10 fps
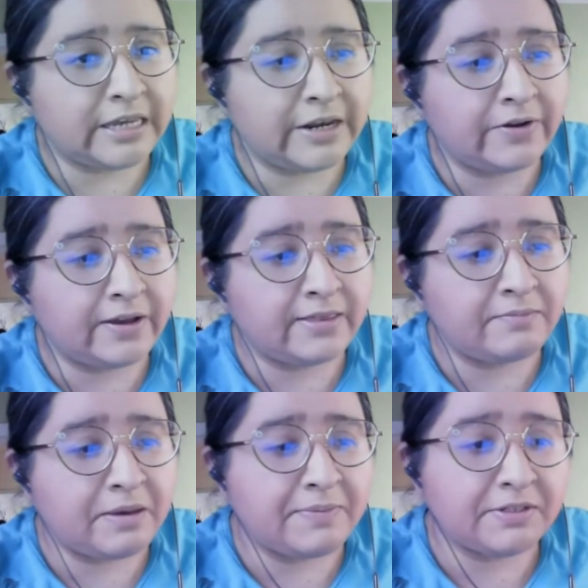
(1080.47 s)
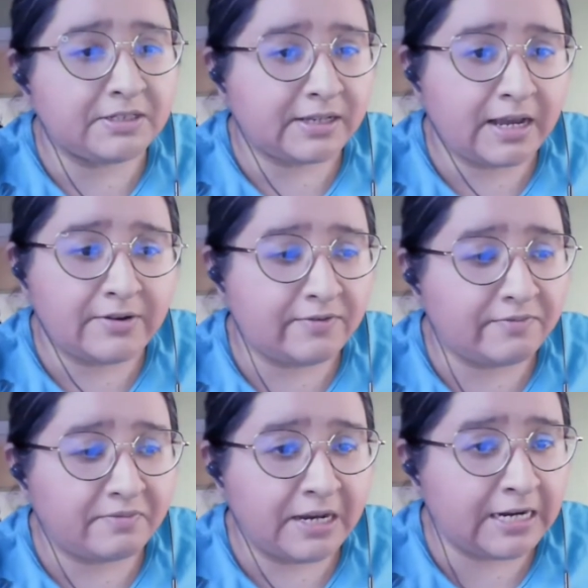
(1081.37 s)
and then people just kind of
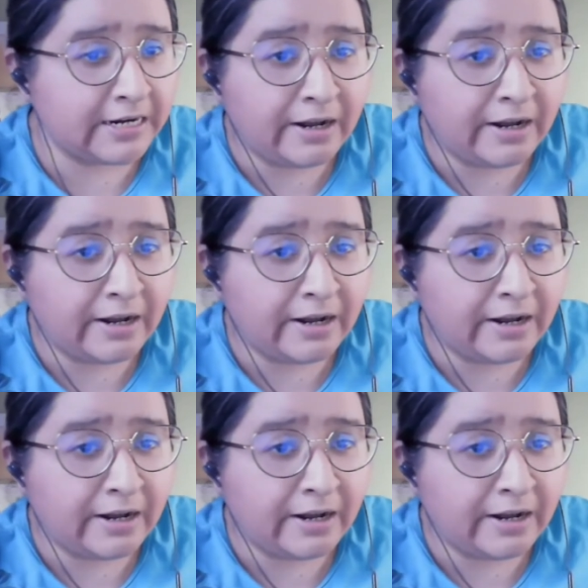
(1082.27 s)
eat it